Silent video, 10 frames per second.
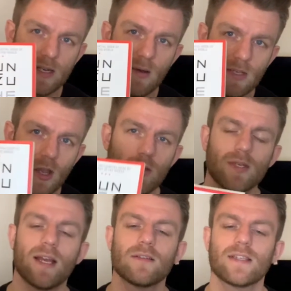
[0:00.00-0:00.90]
Now, it goes
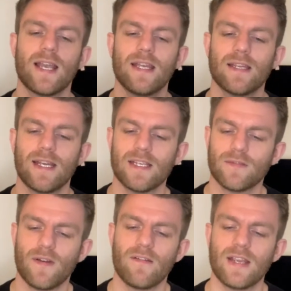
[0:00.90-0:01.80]
without saying that it is a
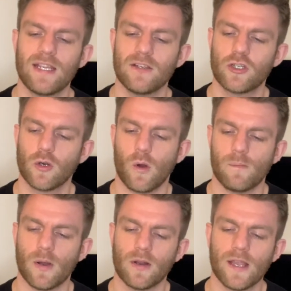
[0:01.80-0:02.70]
very short
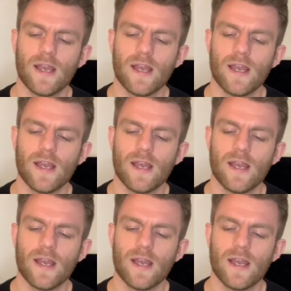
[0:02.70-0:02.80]
book,